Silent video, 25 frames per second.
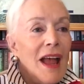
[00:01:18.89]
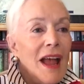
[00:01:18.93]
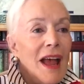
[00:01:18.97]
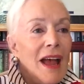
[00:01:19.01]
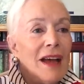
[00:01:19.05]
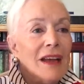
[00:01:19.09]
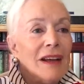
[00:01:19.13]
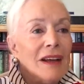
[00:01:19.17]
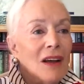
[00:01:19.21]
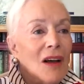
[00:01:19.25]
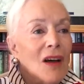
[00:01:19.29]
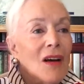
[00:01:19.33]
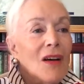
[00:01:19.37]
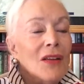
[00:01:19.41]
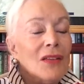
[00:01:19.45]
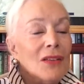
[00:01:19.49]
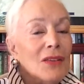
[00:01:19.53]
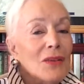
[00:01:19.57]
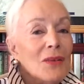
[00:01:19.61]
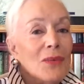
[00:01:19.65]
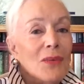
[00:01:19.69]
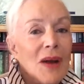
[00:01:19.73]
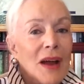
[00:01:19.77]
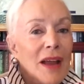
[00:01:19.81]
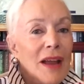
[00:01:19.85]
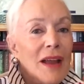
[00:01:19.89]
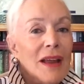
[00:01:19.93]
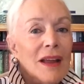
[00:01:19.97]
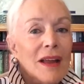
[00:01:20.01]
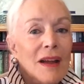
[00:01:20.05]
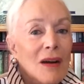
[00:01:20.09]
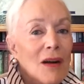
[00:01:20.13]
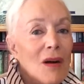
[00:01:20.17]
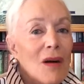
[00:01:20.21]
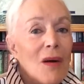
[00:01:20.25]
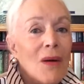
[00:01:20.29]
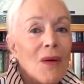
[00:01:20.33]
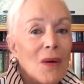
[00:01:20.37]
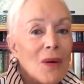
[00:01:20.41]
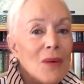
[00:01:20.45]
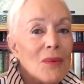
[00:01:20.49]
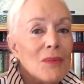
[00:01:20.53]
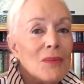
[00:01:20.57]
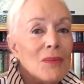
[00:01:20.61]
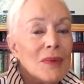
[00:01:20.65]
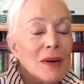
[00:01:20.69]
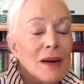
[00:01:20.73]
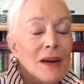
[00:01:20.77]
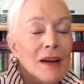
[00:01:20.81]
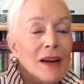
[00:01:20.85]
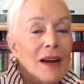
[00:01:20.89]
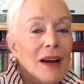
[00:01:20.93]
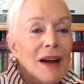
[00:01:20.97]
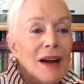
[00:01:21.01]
And on the way home,